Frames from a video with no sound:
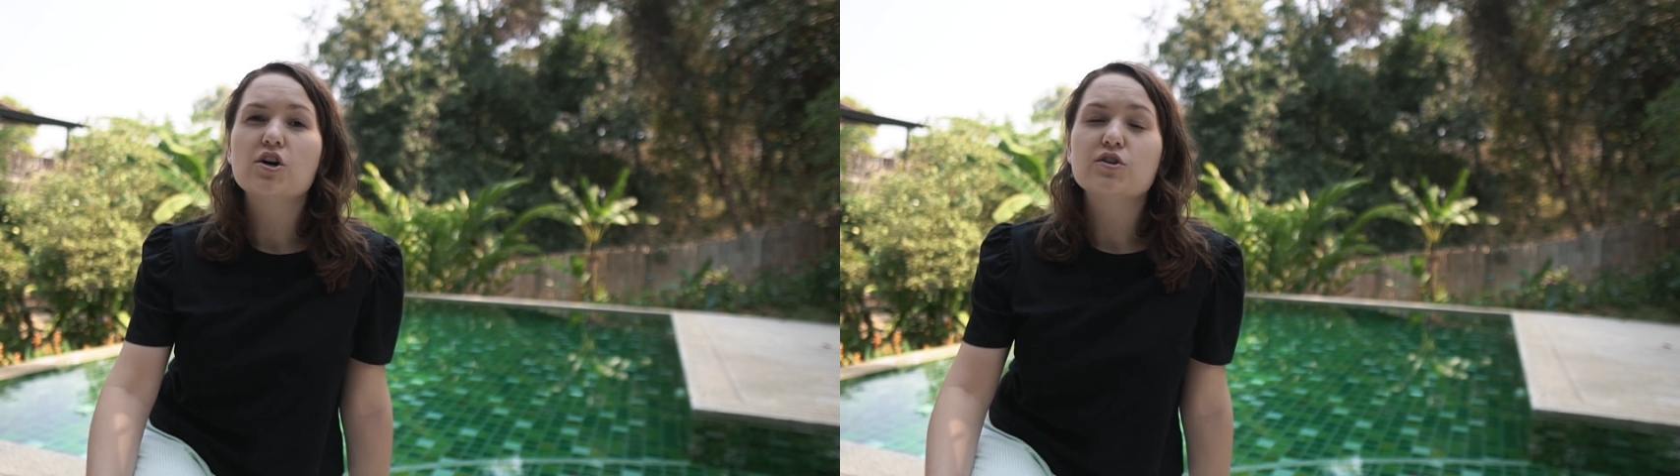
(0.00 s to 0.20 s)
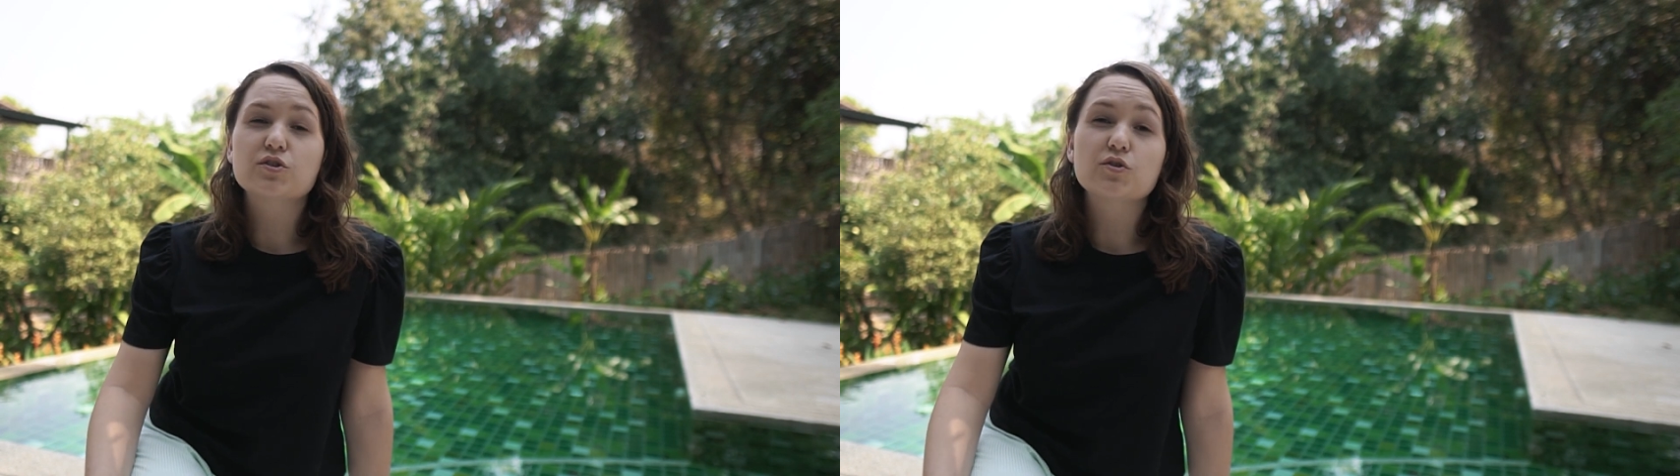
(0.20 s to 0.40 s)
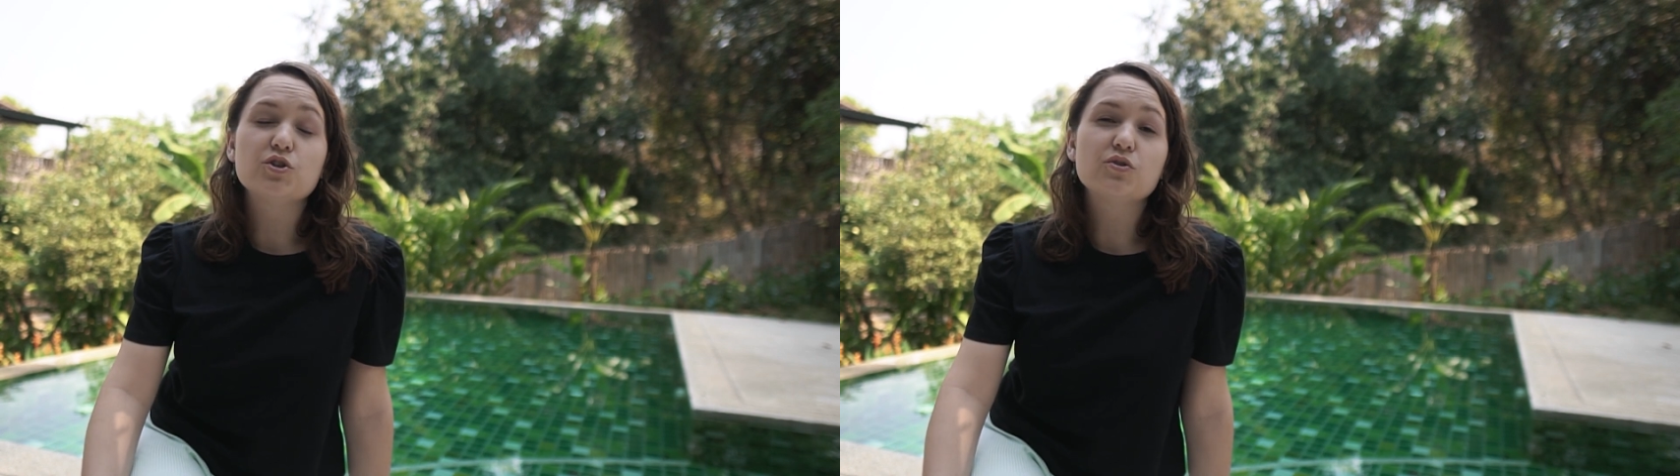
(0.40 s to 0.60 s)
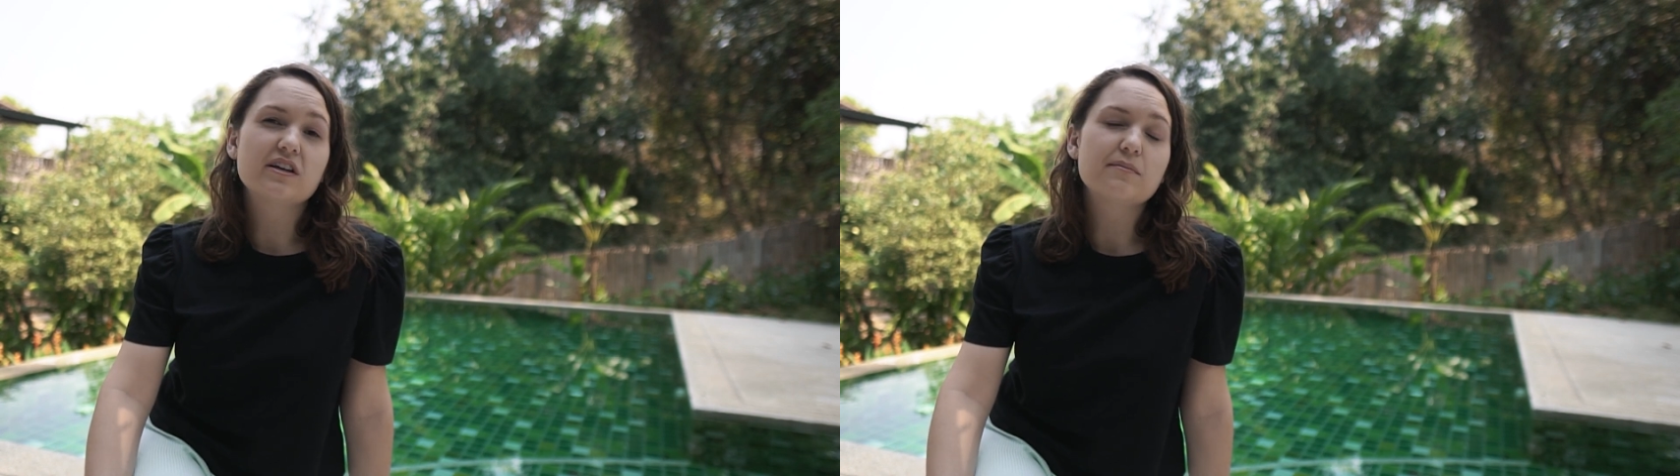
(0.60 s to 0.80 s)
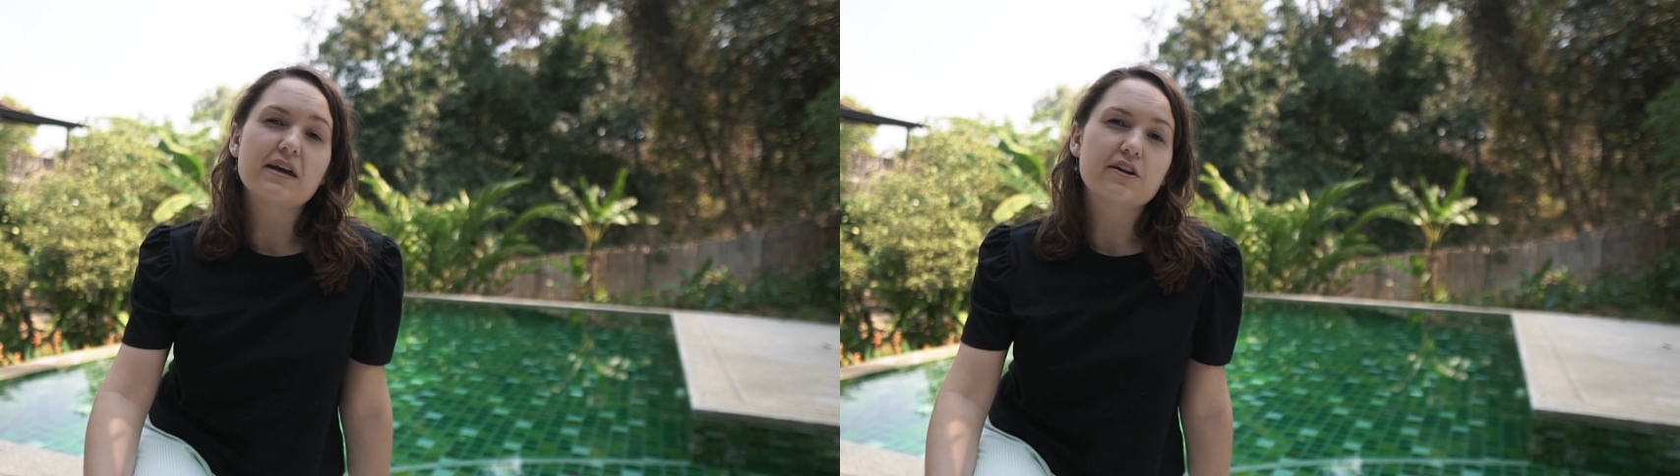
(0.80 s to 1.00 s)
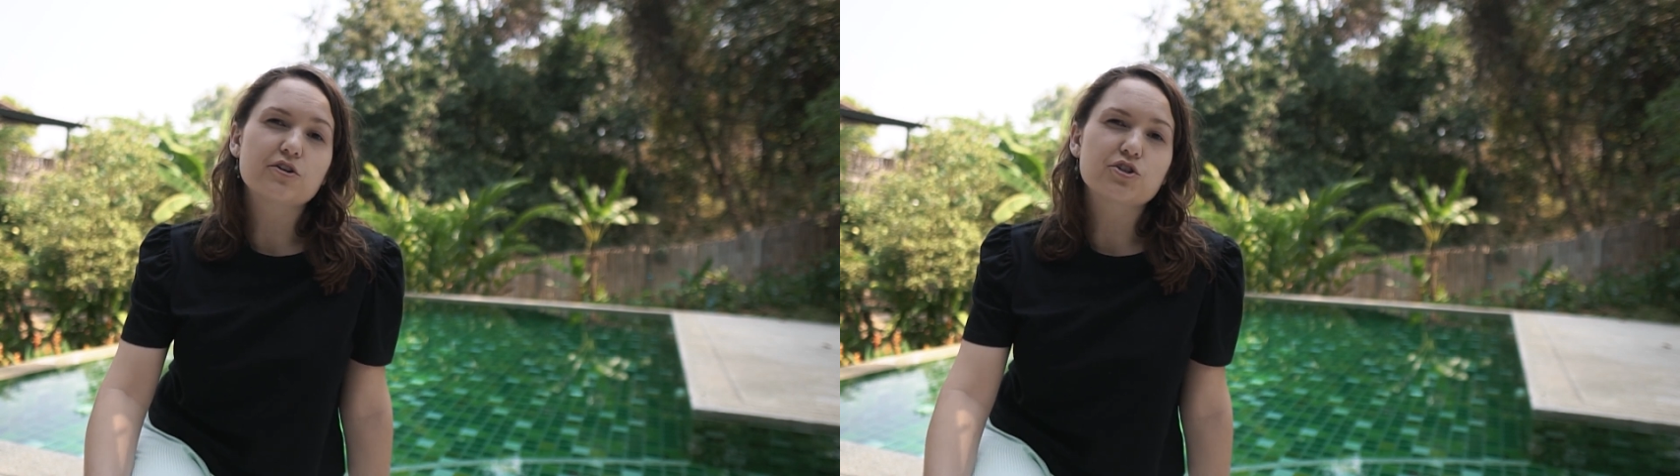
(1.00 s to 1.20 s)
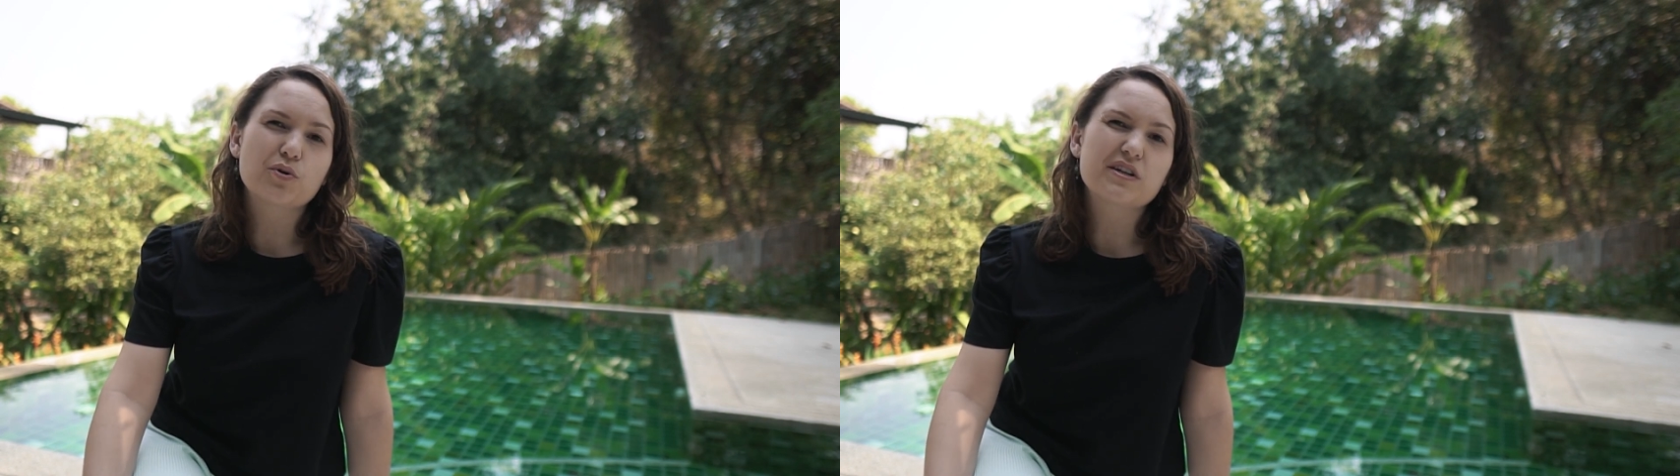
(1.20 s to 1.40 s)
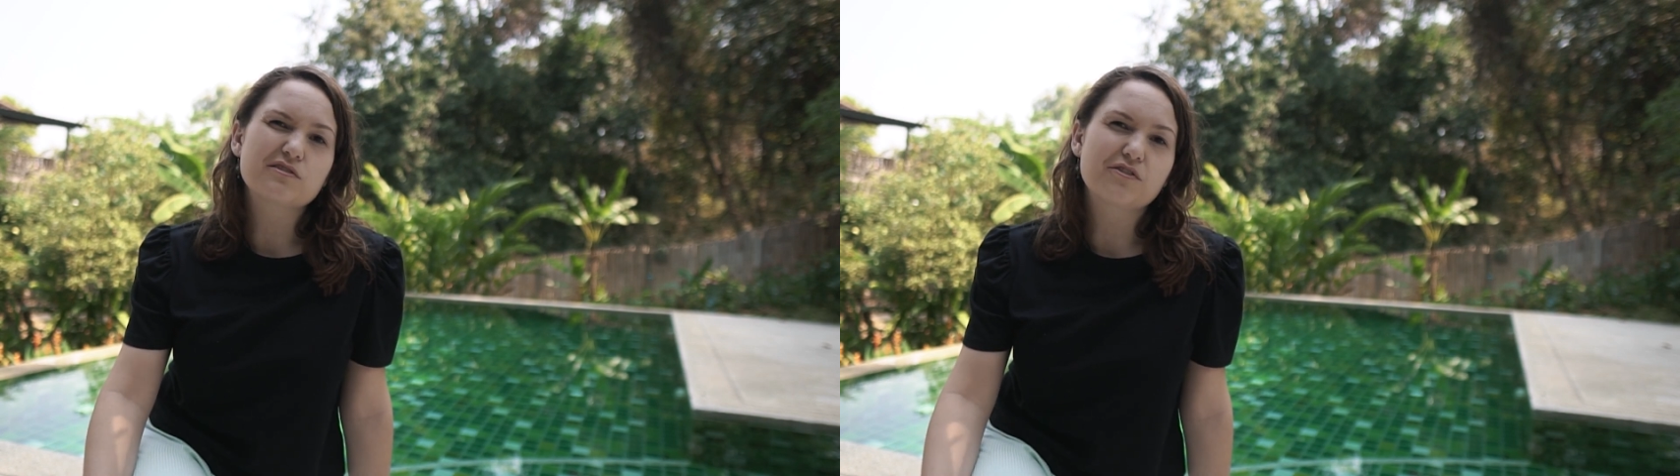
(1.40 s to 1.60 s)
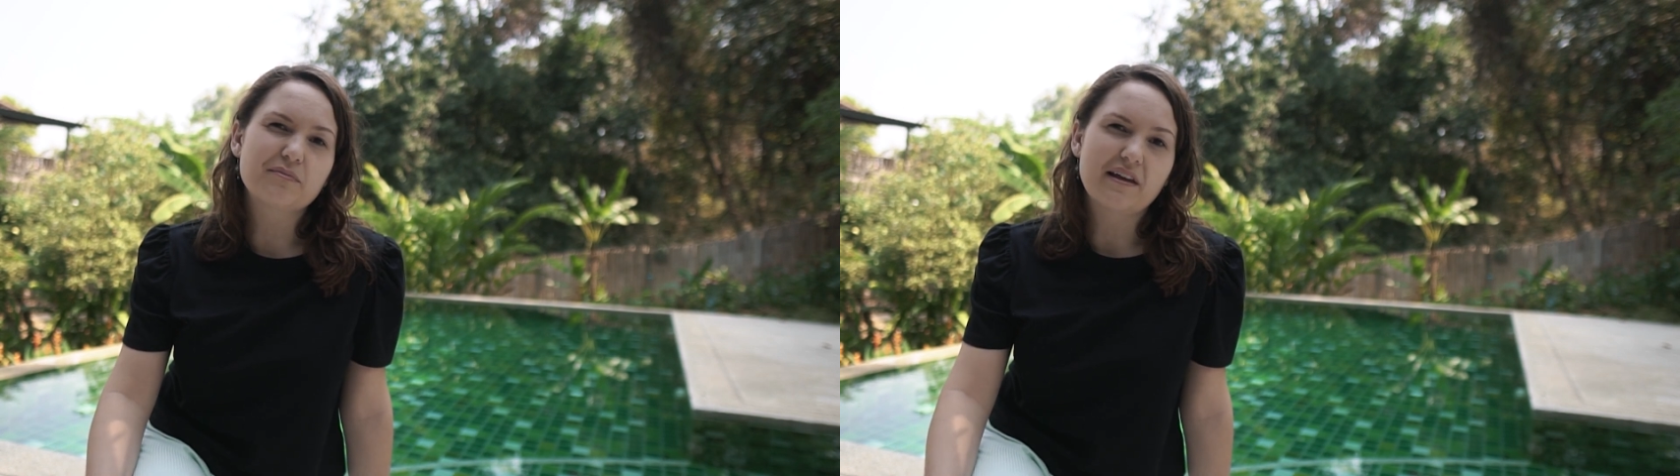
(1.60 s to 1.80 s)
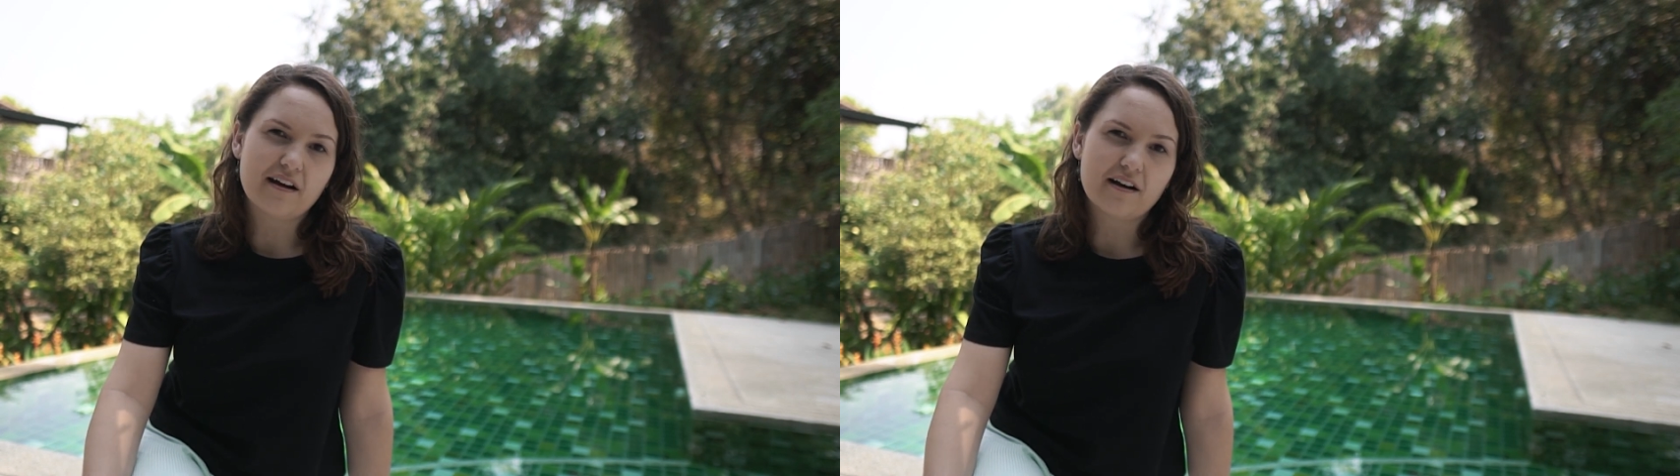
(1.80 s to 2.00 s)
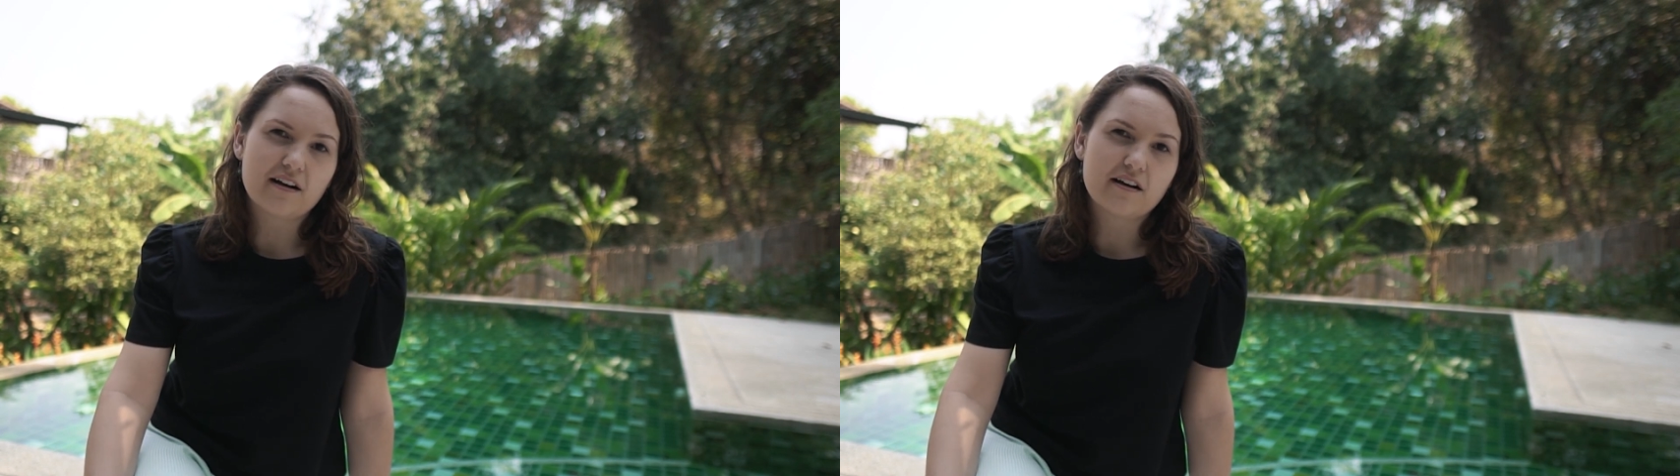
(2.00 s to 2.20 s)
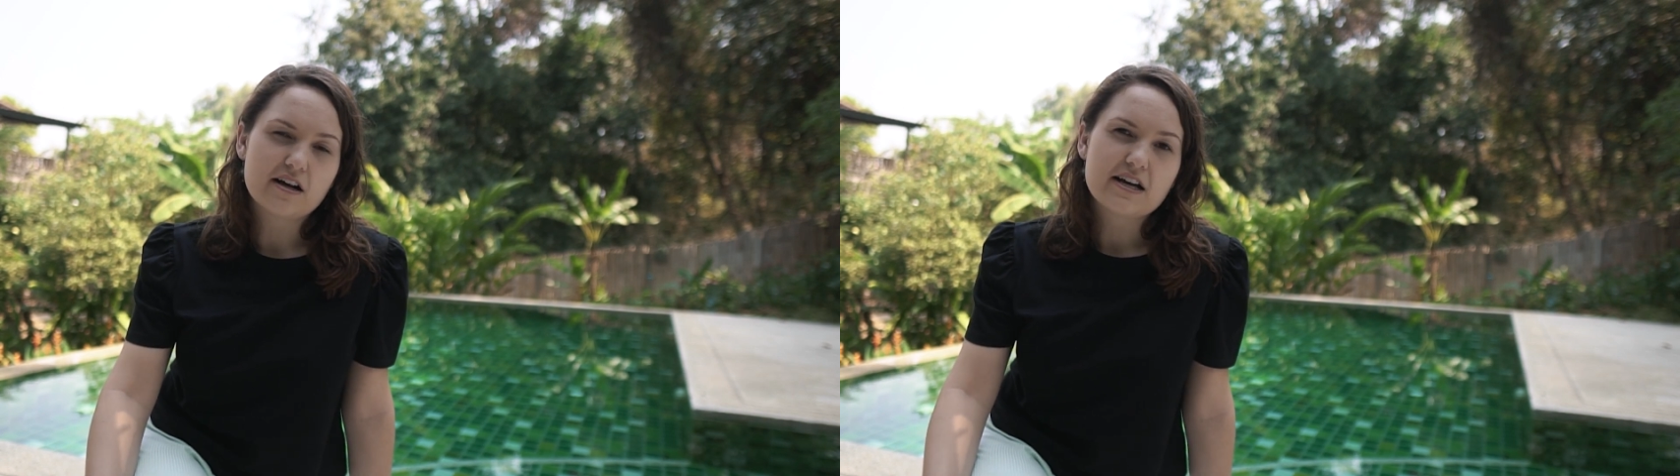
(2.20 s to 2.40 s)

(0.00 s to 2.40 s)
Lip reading: so you can make your choice from there.